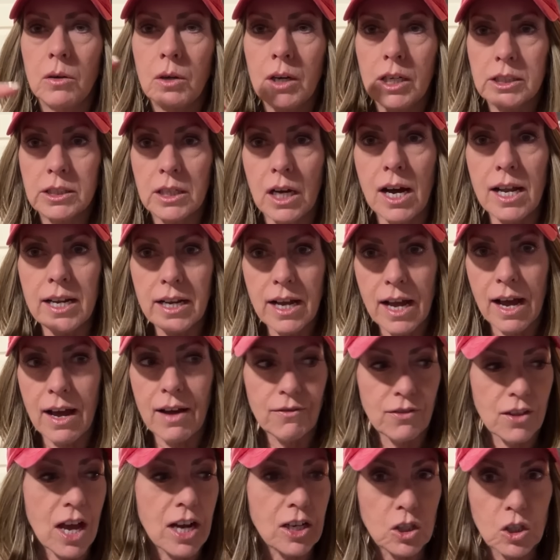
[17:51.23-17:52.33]
I gotta have
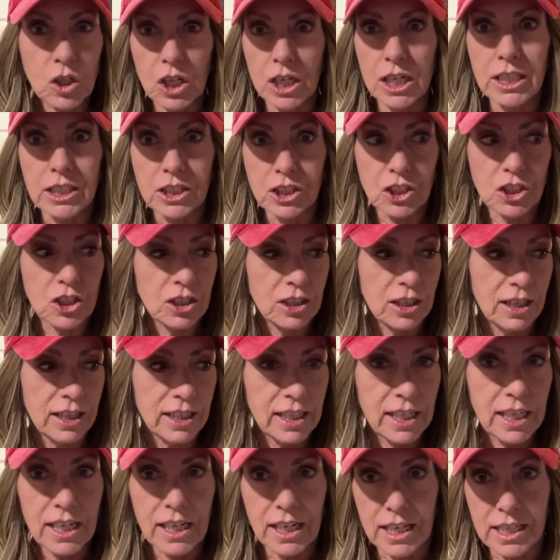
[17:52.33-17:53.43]
that crunch. I
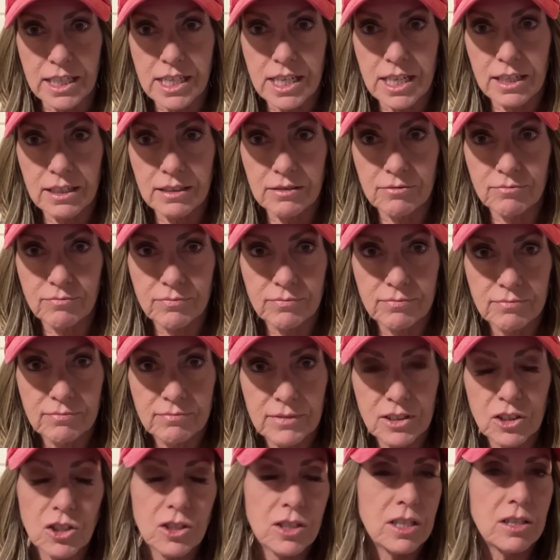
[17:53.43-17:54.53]
need it.
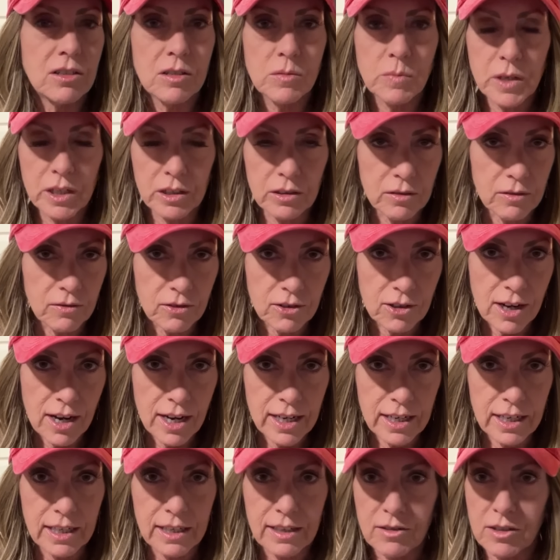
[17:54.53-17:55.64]
Just gives me a little
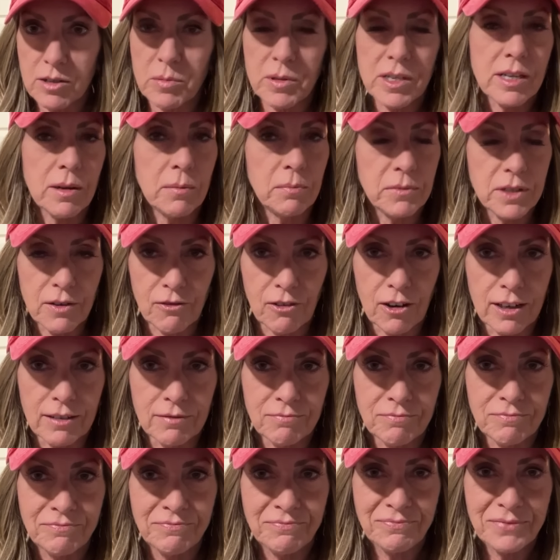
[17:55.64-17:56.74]
variety, gives me something different.
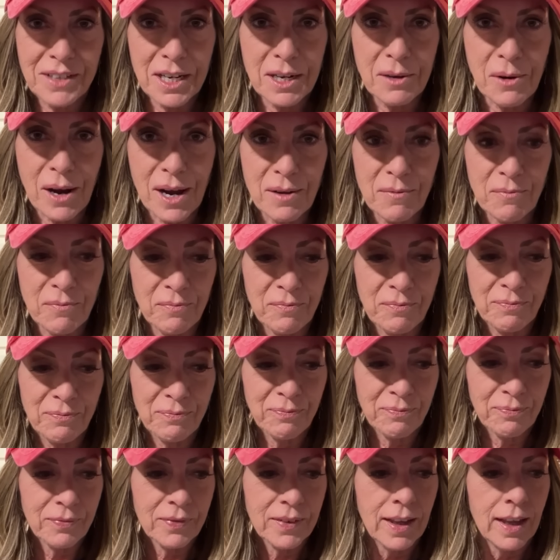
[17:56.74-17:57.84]
Anyway,
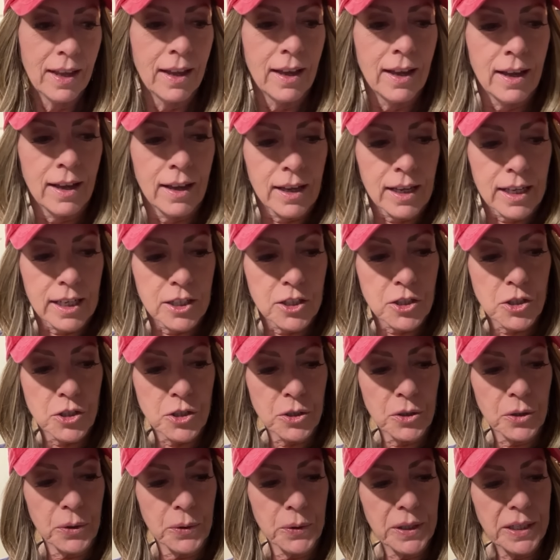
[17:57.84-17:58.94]

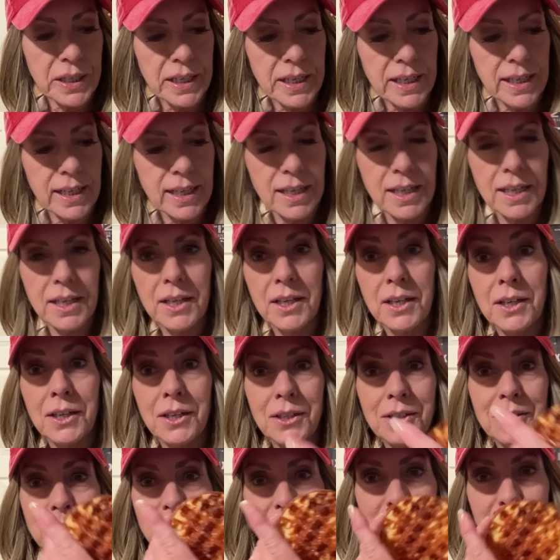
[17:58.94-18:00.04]
enjoy
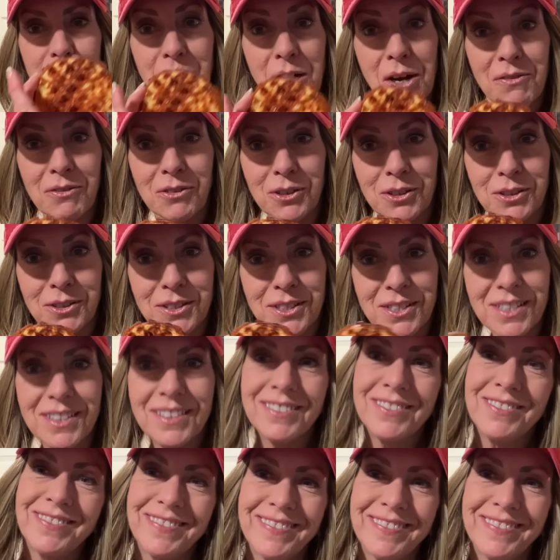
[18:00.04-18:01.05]
your chaffles.